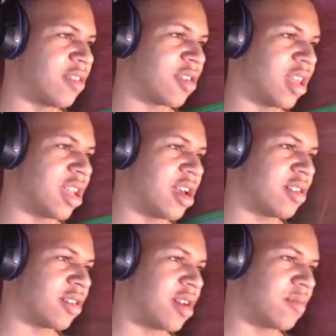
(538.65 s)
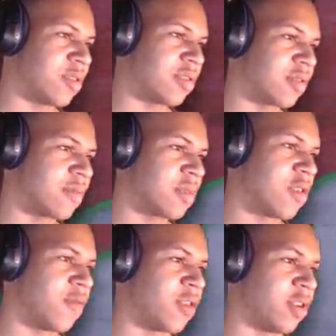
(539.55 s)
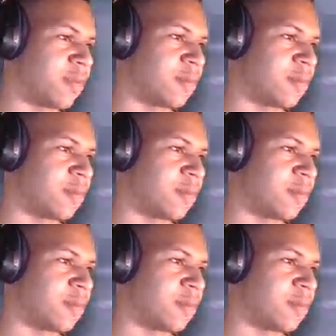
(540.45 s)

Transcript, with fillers: they're going to get out of your combos. Go for it.